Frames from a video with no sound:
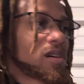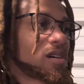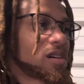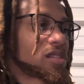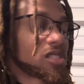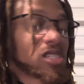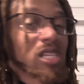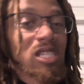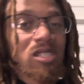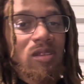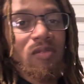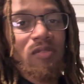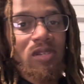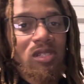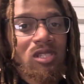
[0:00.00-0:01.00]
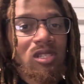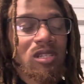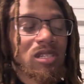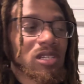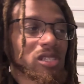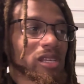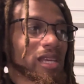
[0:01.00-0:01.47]
60 foots in
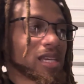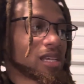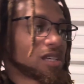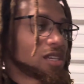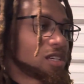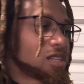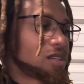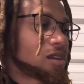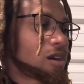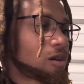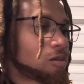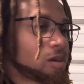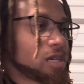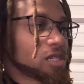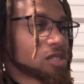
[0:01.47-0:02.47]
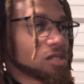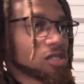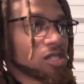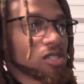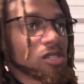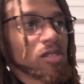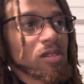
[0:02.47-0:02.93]
this thing. It always
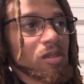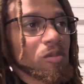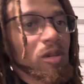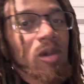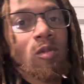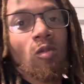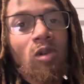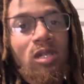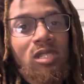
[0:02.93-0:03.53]
consistently went